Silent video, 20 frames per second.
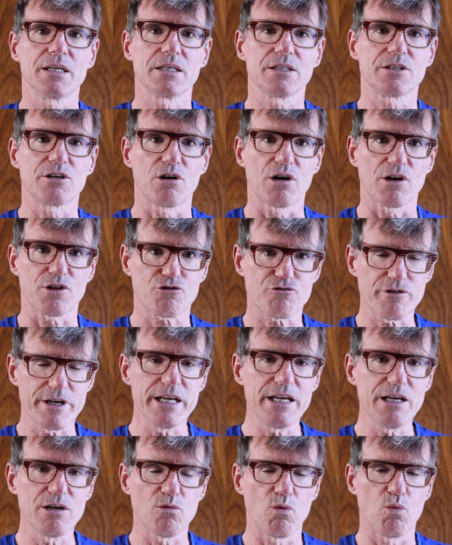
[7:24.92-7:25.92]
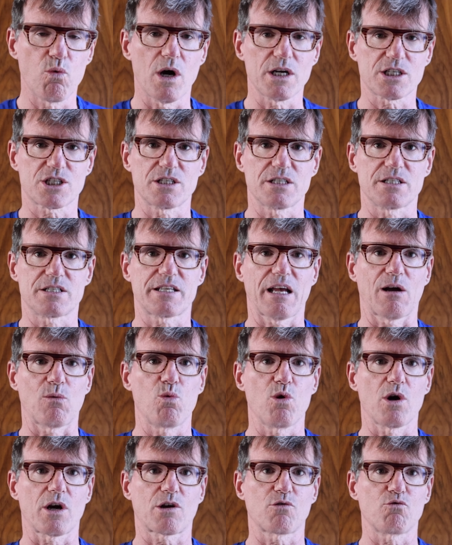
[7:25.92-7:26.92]
There are 3 watches
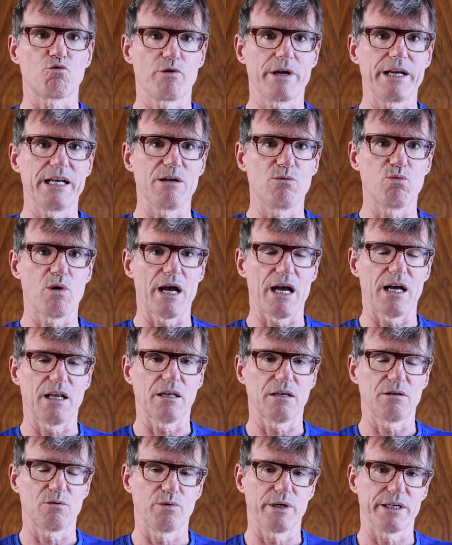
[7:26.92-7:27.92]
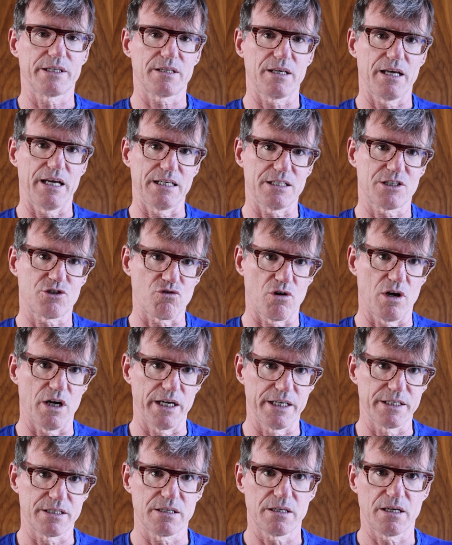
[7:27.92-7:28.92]
that work really well with
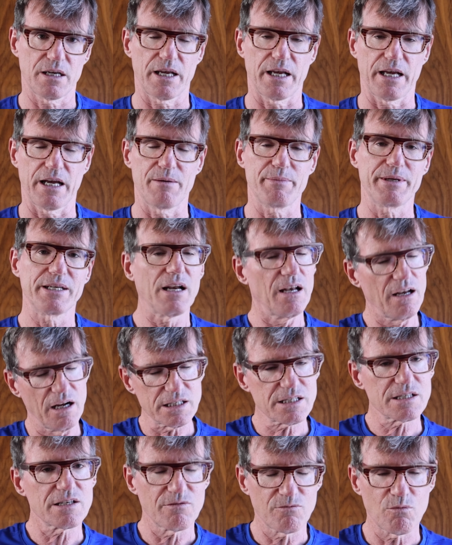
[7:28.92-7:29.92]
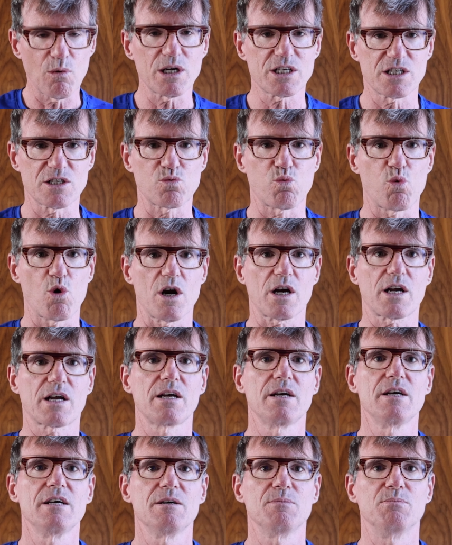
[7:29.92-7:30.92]
Stryd. I mean, lots of the watches
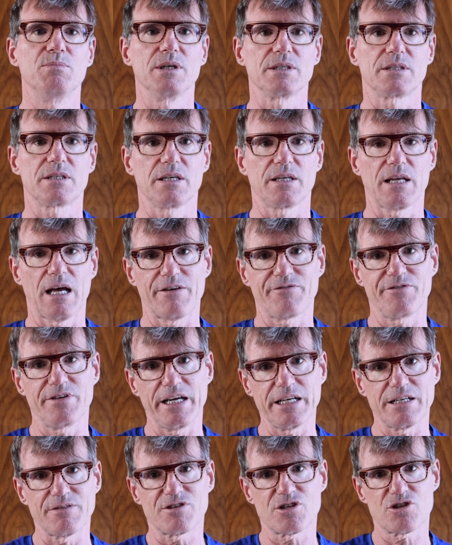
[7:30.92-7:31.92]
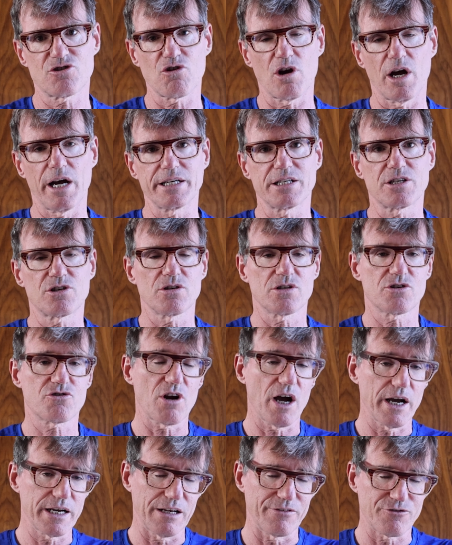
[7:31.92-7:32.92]
work, but that have native
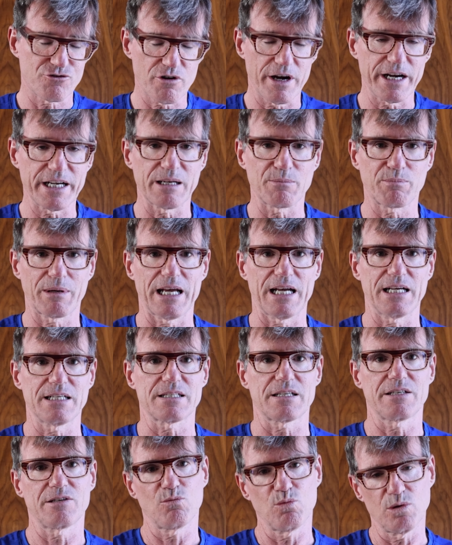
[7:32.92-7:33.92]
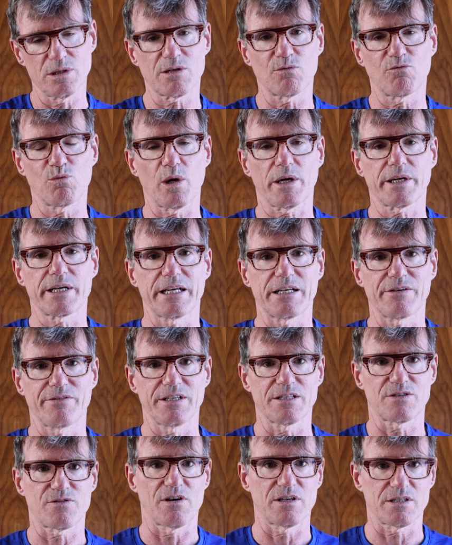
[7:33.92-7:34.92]
Stryd have training plans, and the ones that work
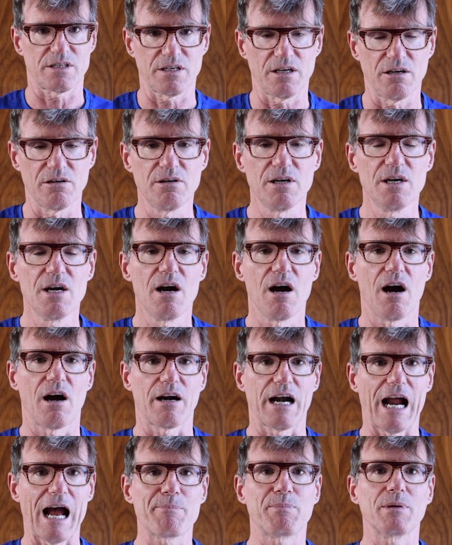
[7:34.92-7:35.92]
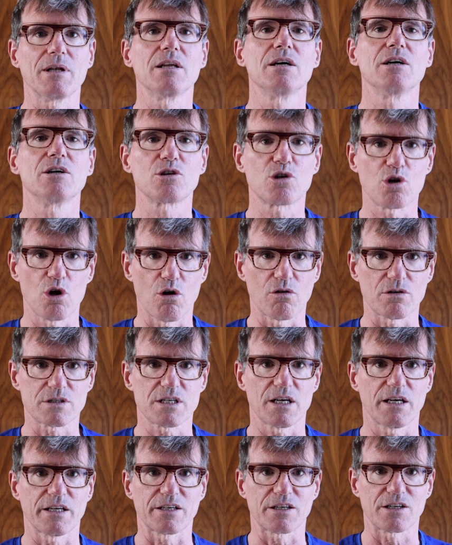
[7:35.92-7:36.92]
natively, as far as I know, are Apple,
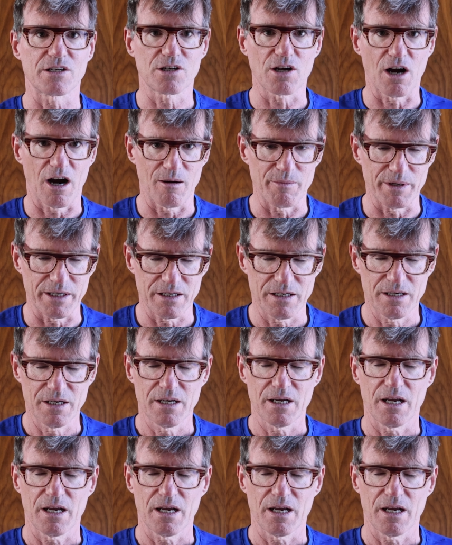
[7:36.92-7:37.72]
Coros, and Garmin.